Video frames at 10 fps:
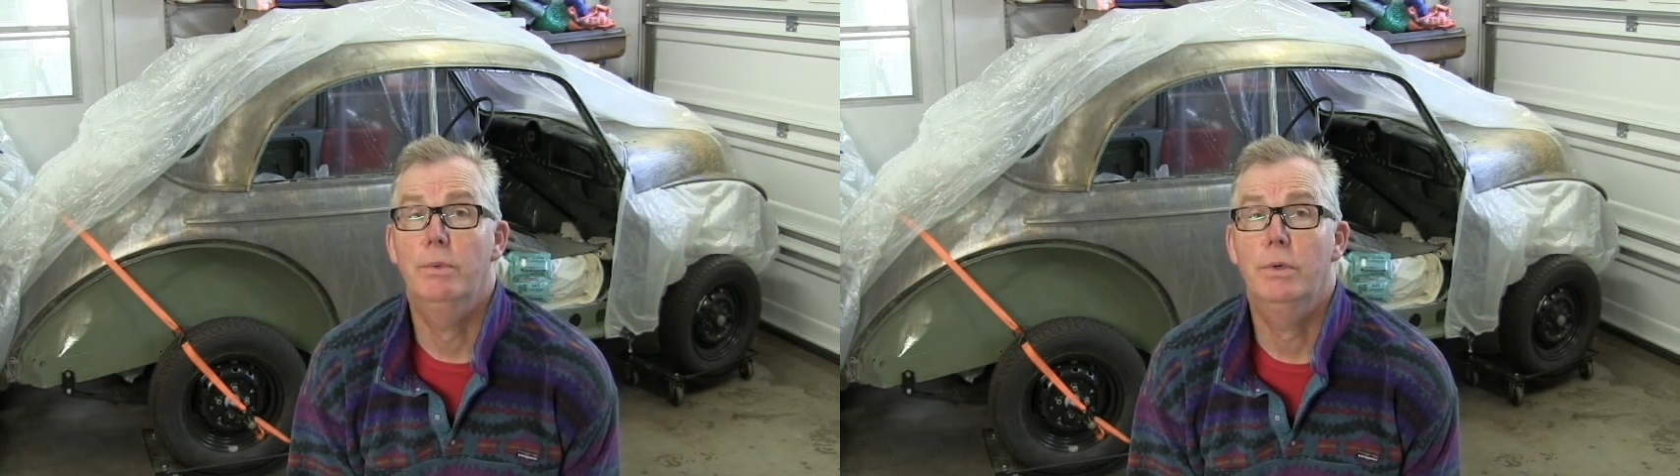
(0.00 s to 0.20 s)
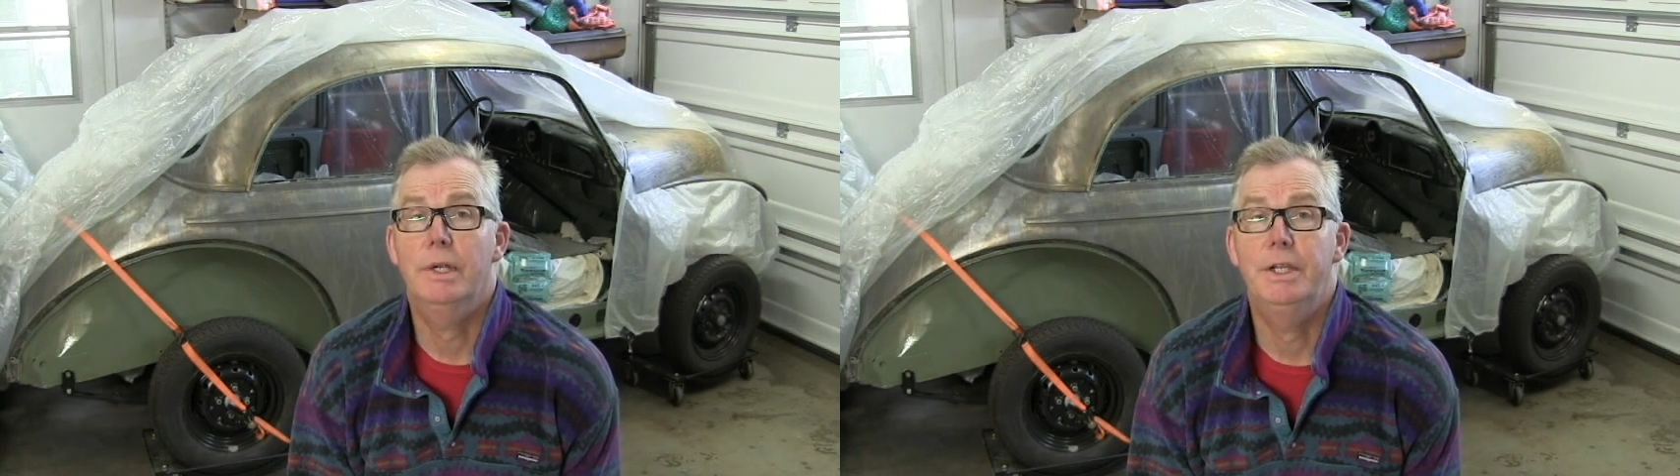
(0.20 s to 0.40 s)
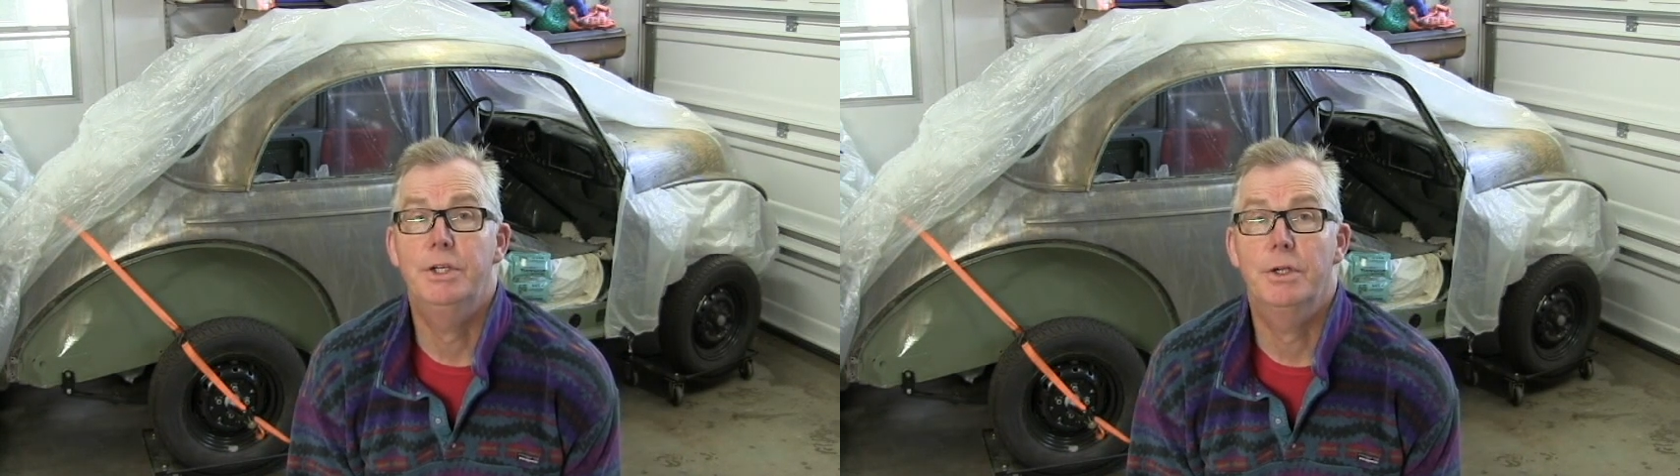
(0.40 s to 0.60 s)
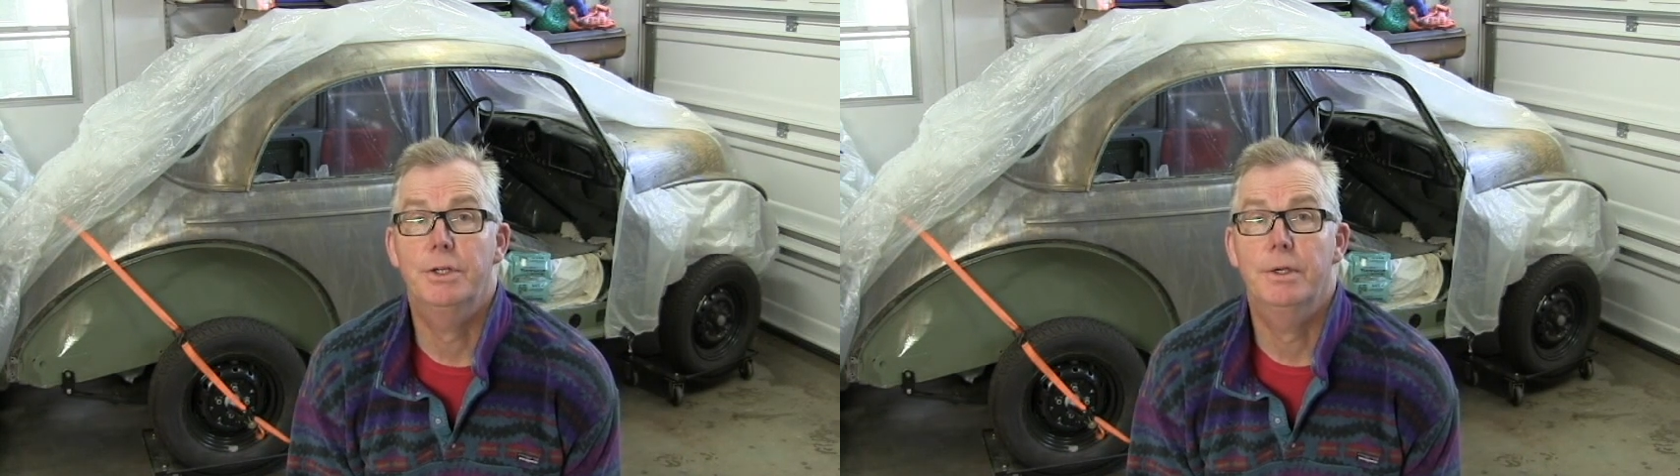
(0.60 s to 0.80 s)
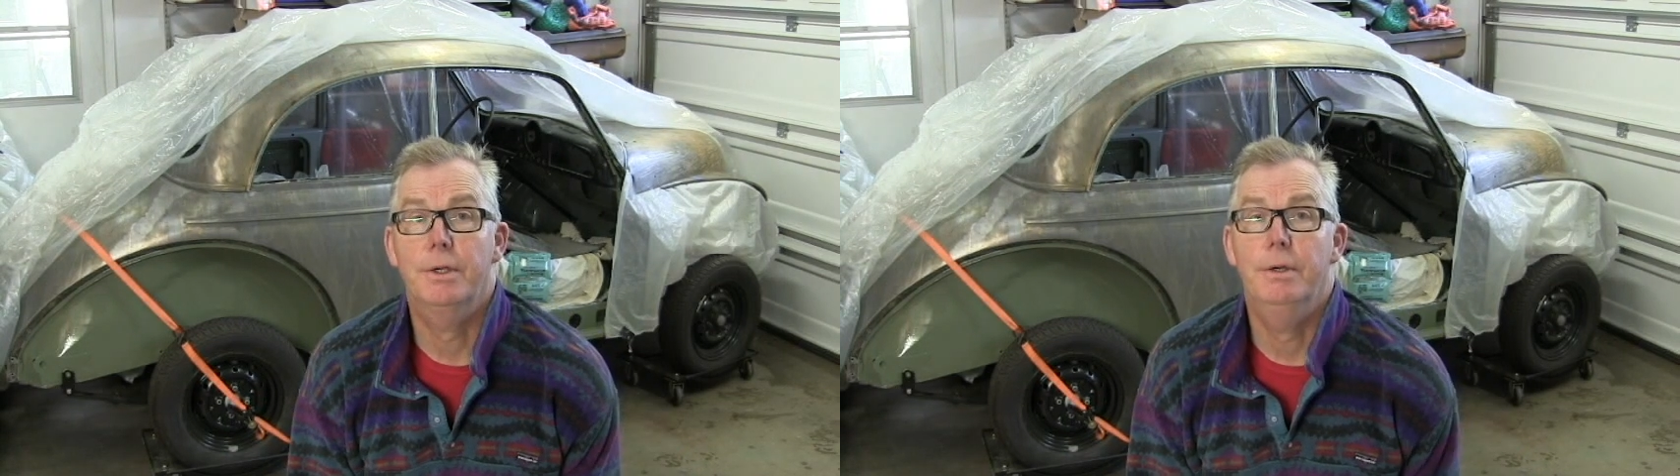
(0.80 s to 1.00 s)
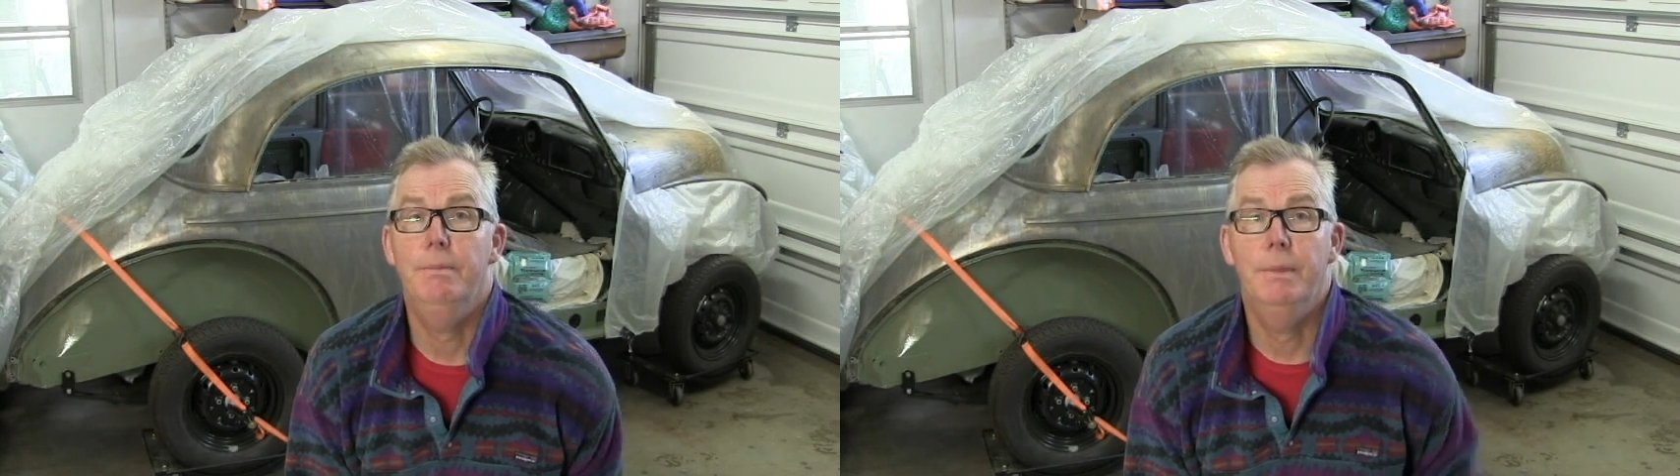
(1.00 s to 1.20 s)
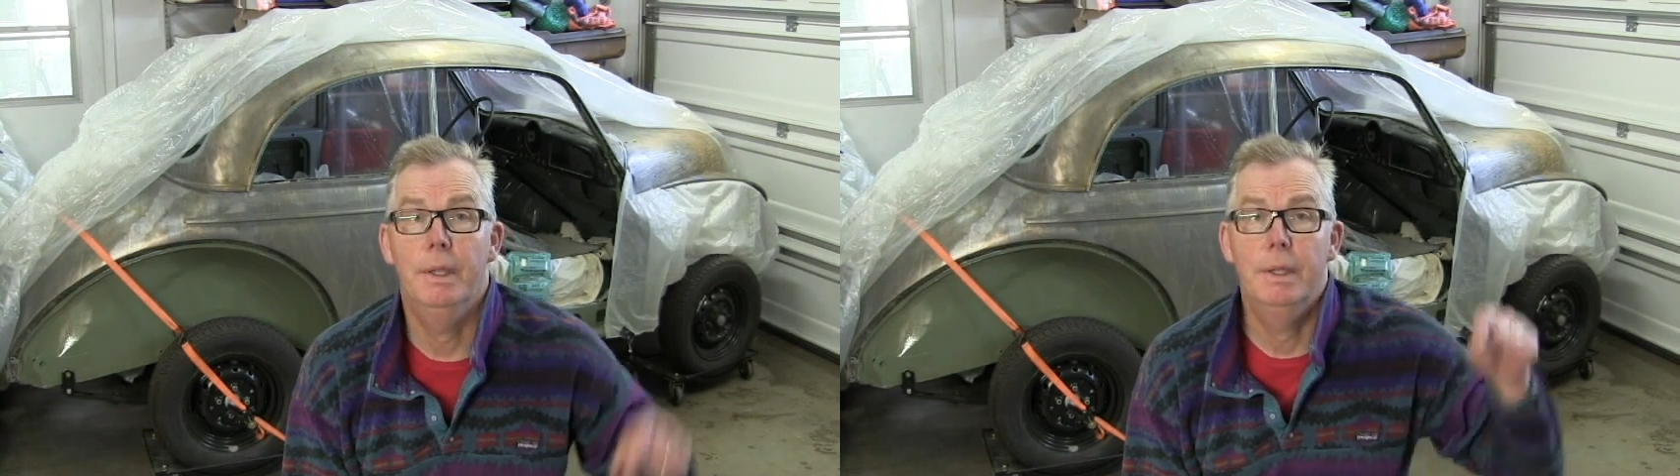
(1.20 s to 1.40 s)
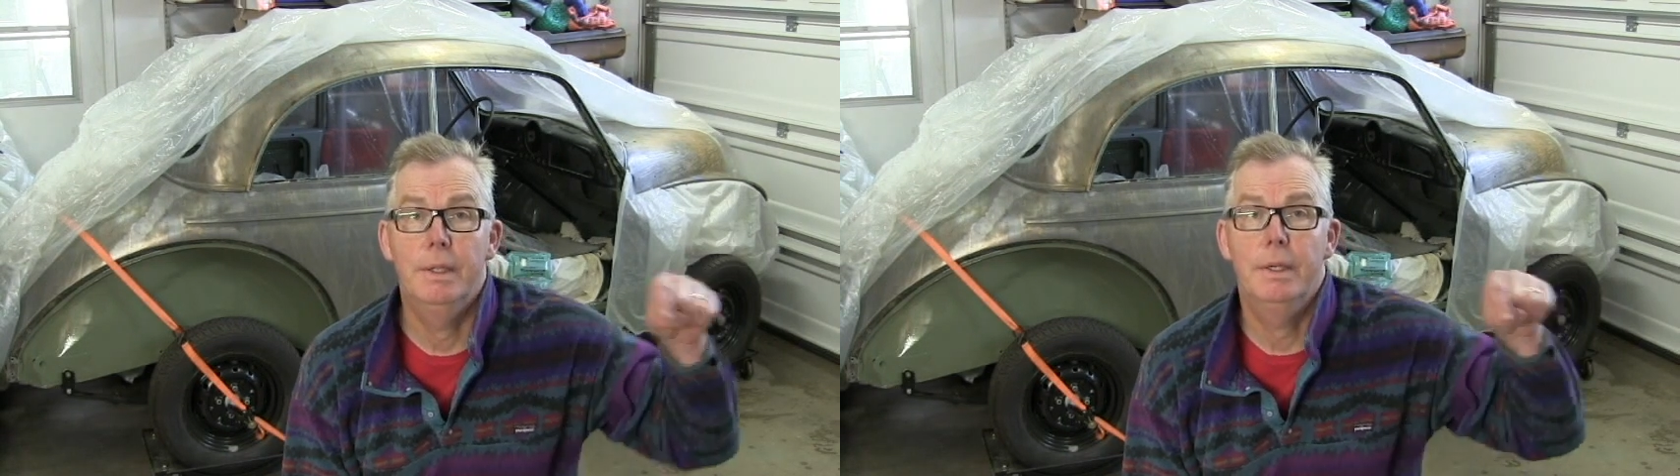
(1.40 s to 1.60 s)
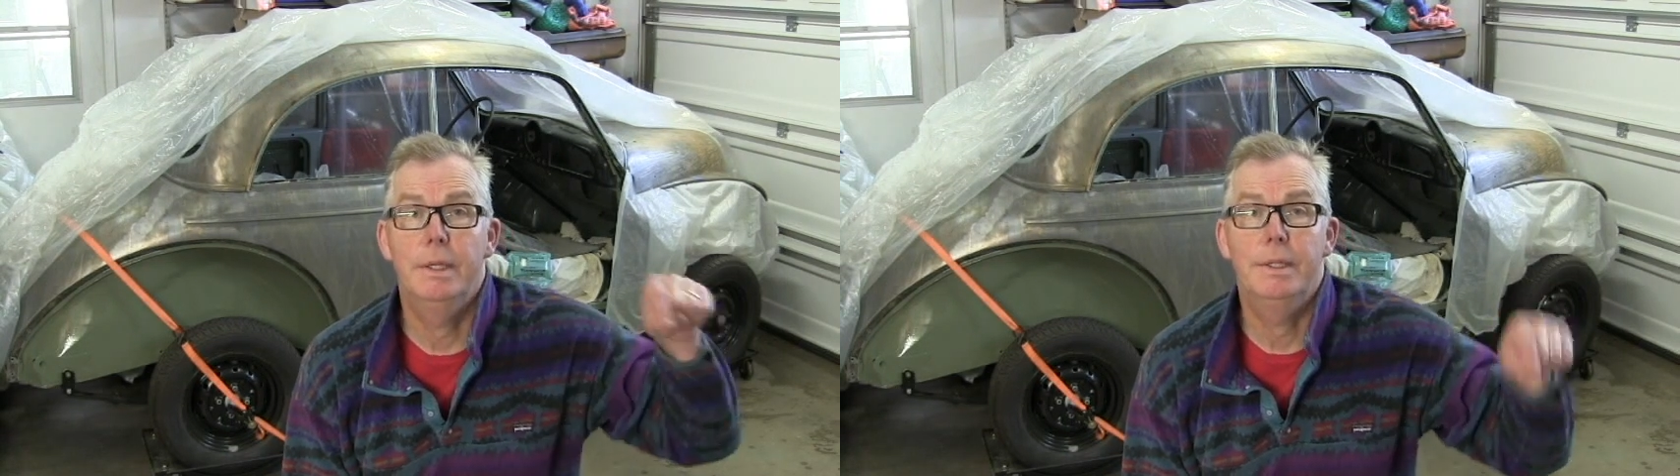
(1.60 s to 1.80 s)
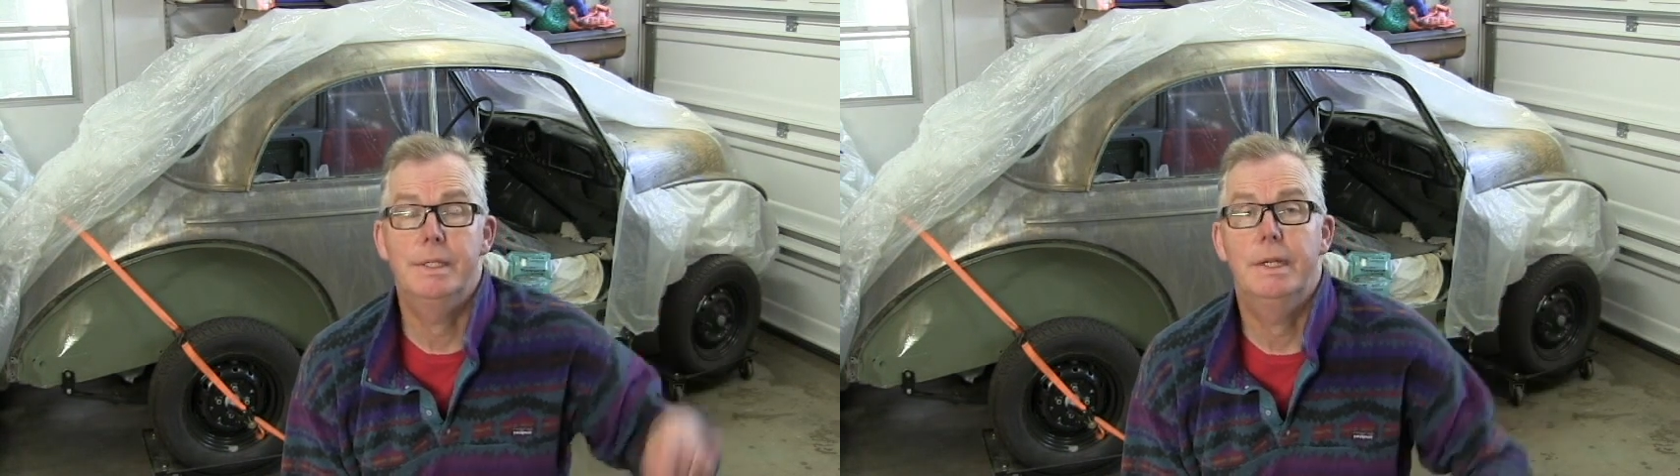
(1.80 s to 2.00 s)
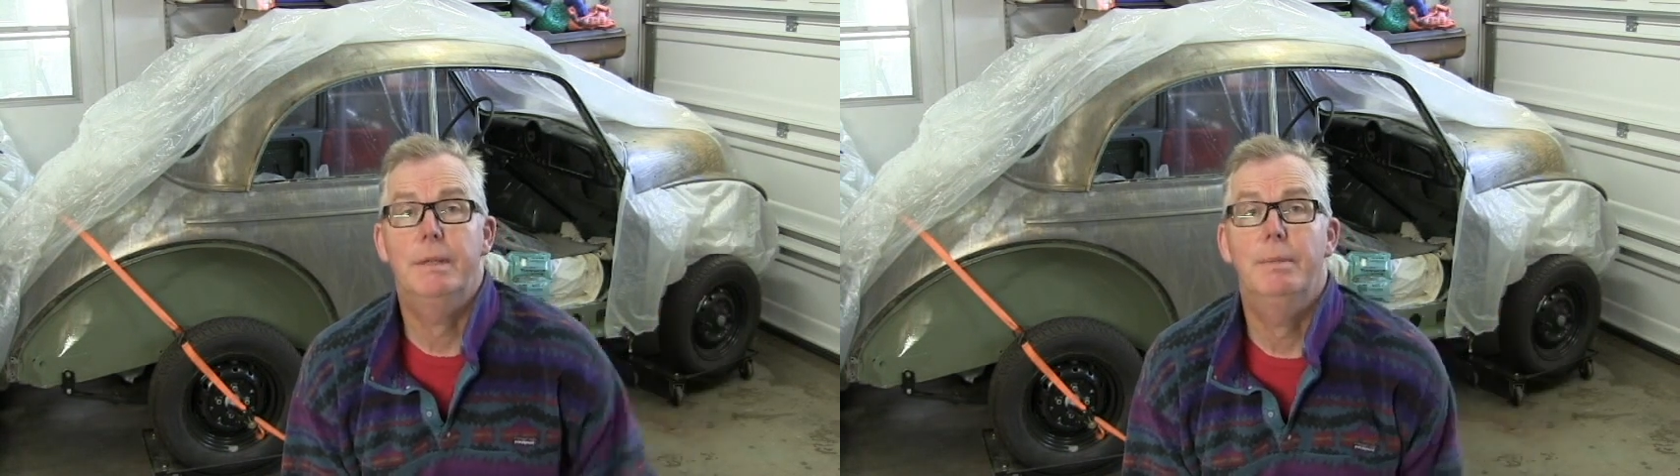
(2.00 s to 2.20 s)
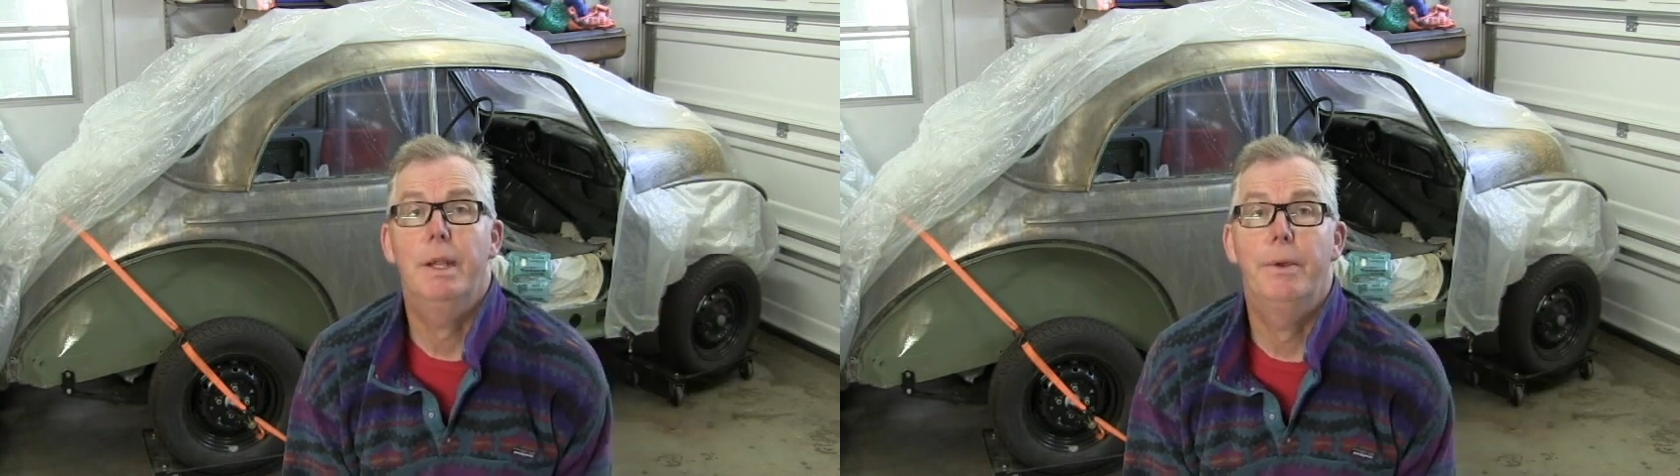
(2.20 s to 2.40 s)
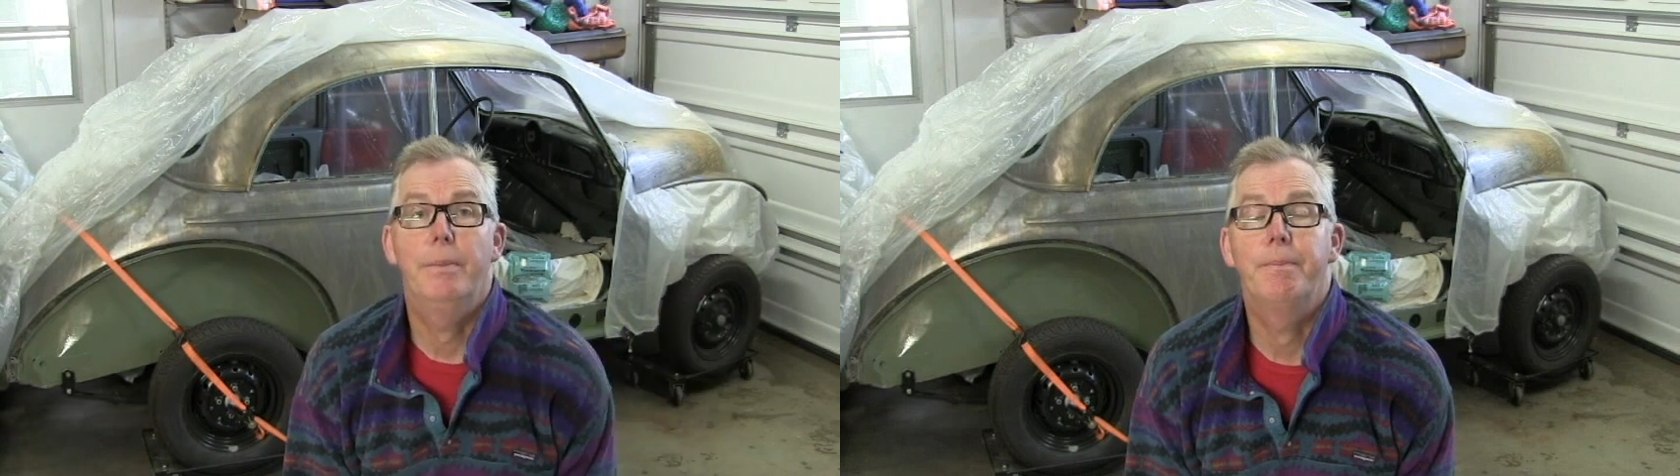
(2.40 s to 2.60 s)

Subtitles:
walkleejog.com. There's a link below.